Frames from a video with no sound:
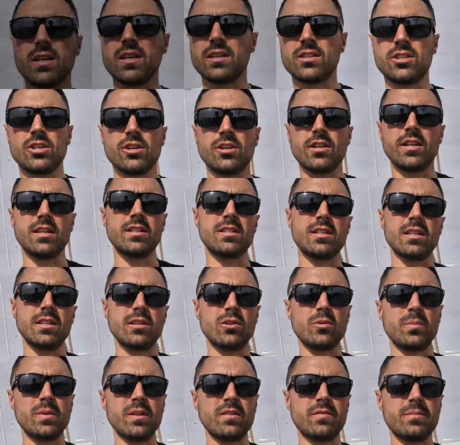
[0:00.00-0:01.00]
saying she only eats a
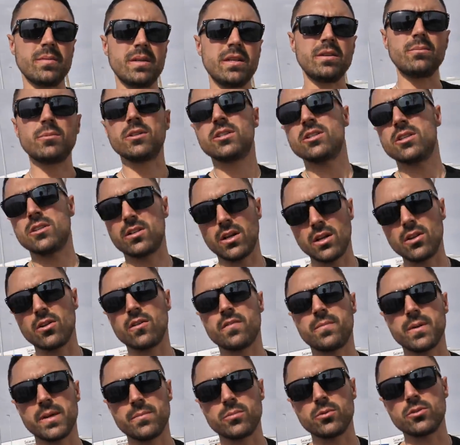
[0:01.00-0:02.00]
little bit of meat, which a
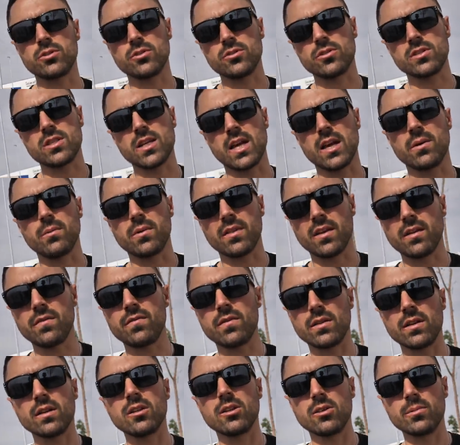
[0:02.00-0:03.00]
lot of people do say when they
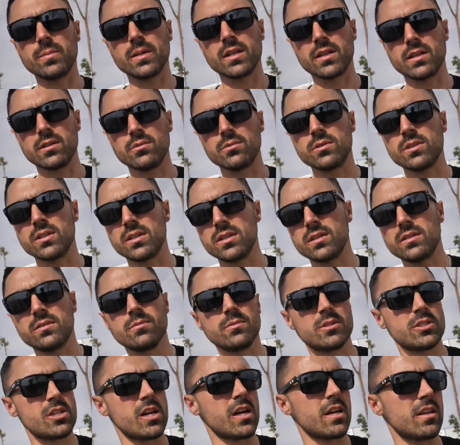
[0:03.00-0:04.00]
feel a little bit guilty,
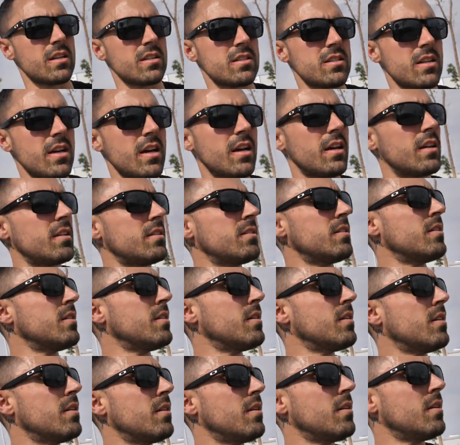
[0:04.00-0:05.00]
which I understand.
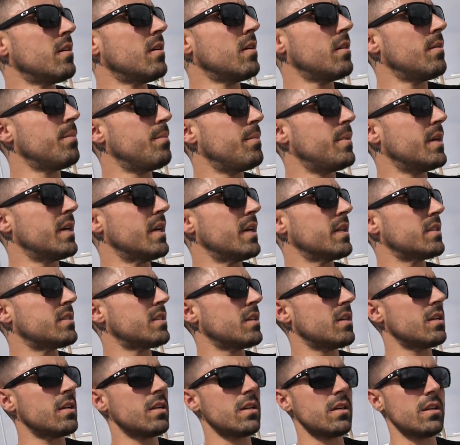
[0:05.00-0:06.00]
But,
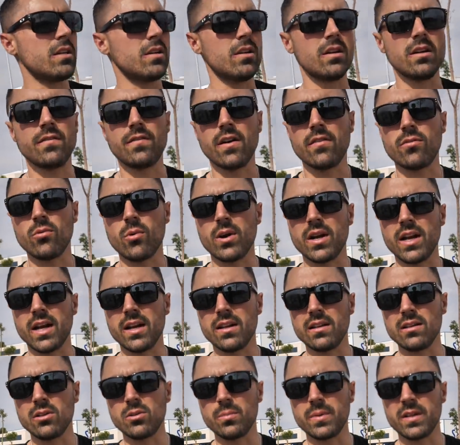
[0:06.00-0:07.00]
you know, if everyone
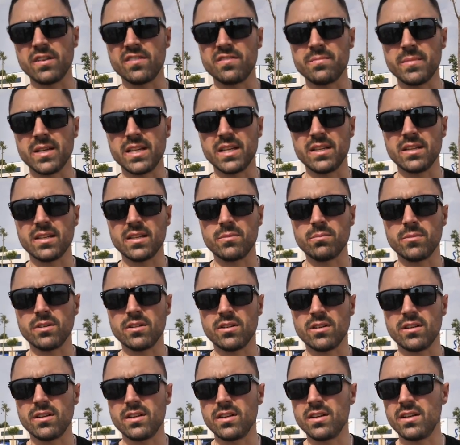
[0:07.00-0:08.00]
ate a little bit of meat, then
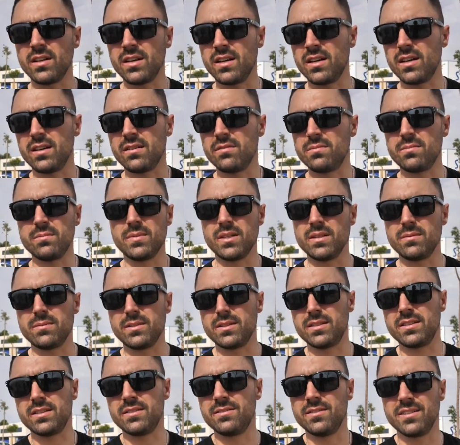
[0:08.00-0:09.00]
we'd only have maybe